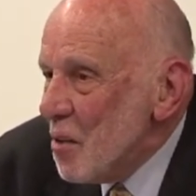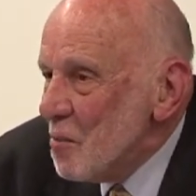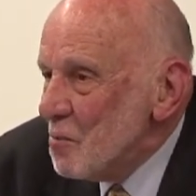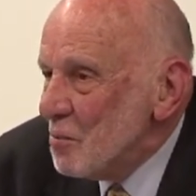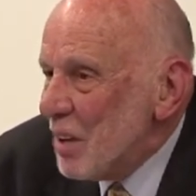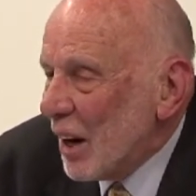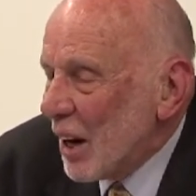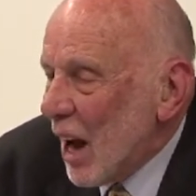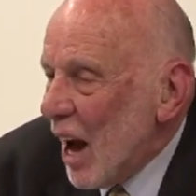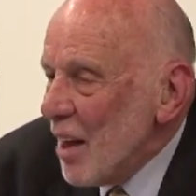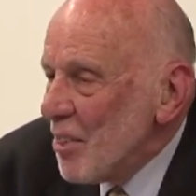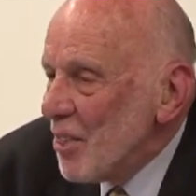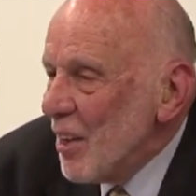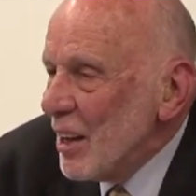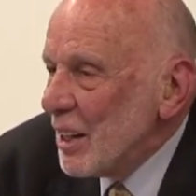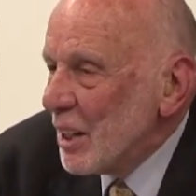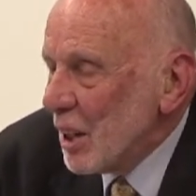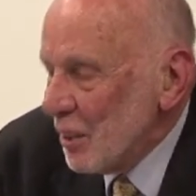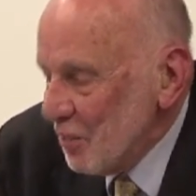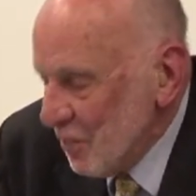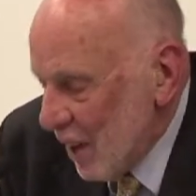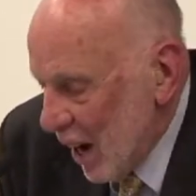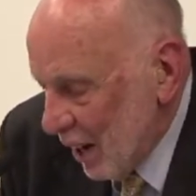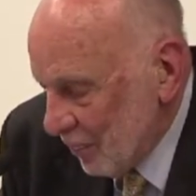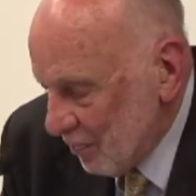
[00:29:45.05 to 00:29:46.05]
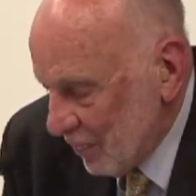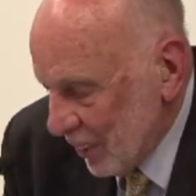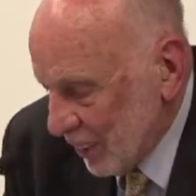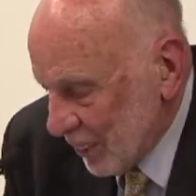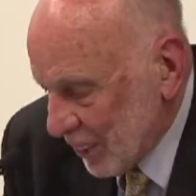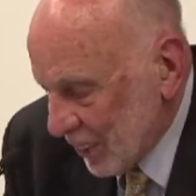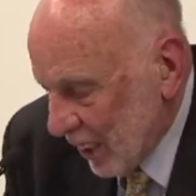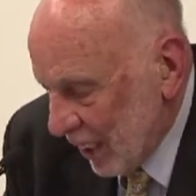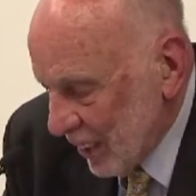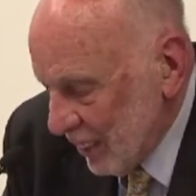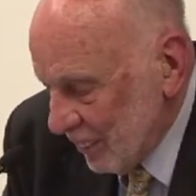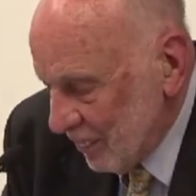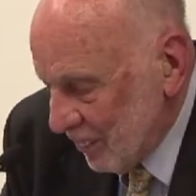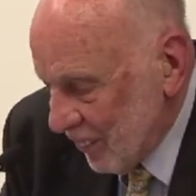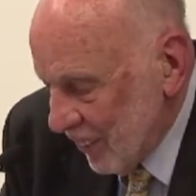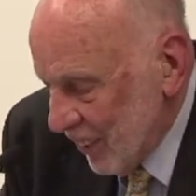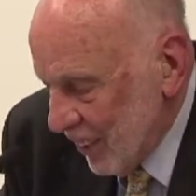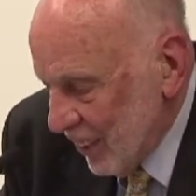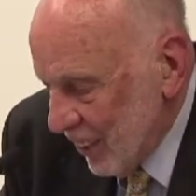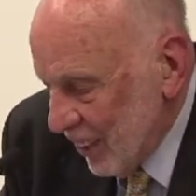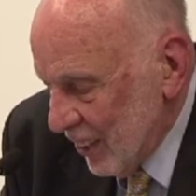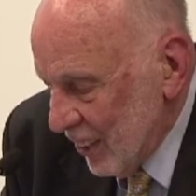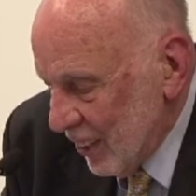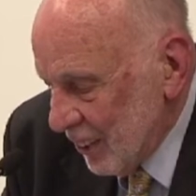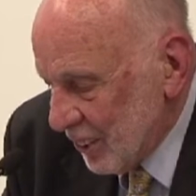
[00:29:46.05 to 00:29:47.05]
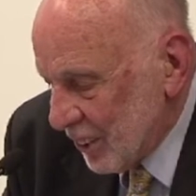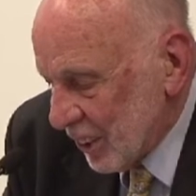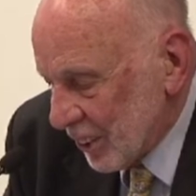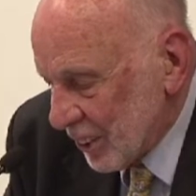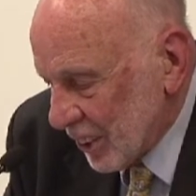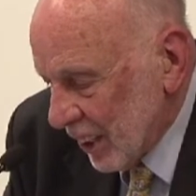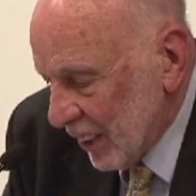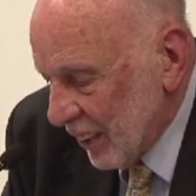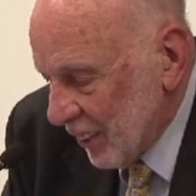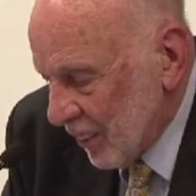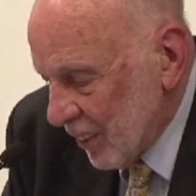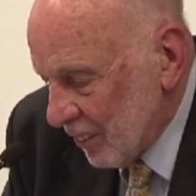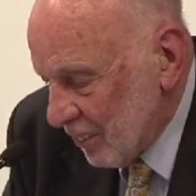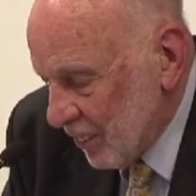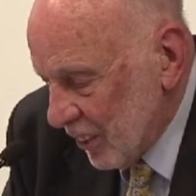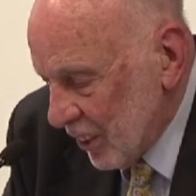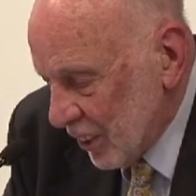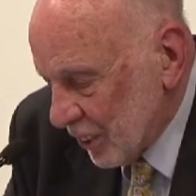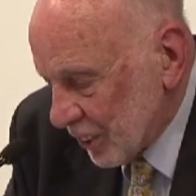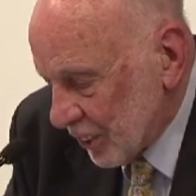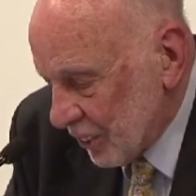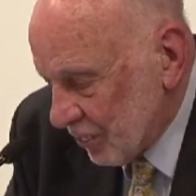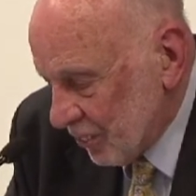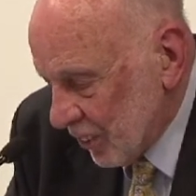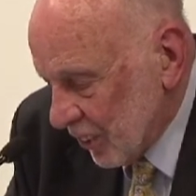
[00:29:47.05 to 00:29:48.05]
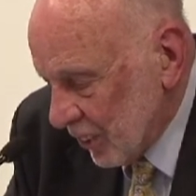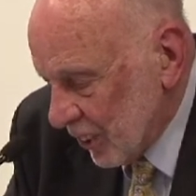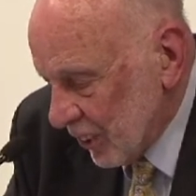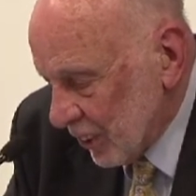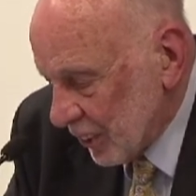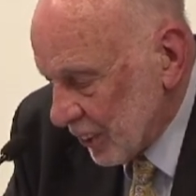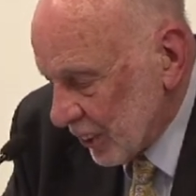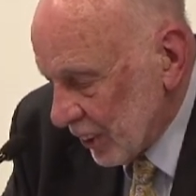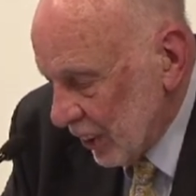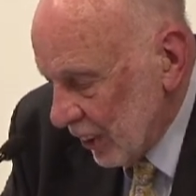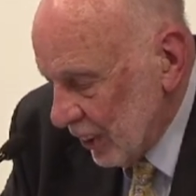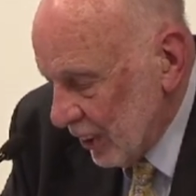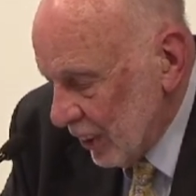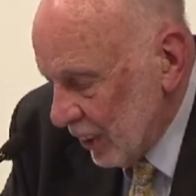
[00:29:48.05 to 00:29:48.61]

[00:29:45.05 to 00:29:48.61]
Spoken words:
But I think it might be safe to sing the first verse.